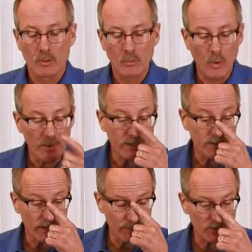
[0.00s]
Well, we
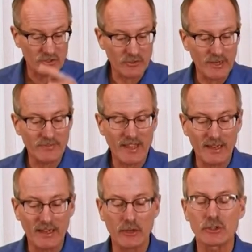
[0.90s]
can demonstrate
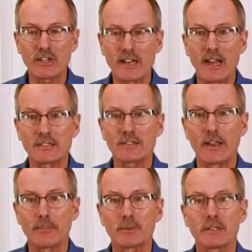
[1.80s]
that energy
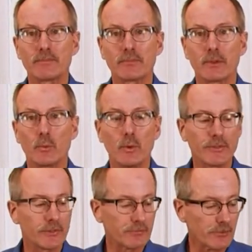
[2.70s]
concept
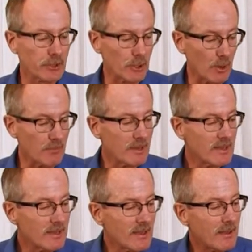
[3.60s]
with the flume
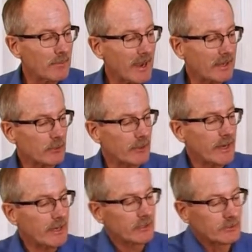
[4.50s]
by
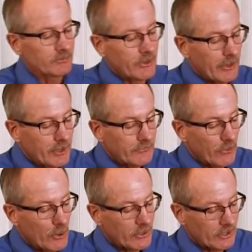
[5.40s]
creating some varied
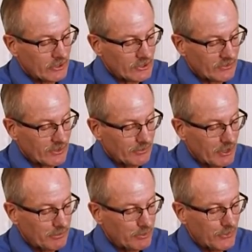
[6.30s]
flow conditions. I'm
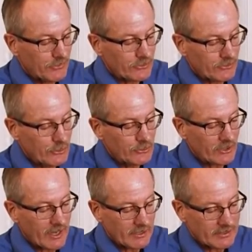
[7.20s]
going to put the sluice
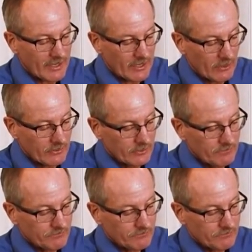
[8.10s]
gate down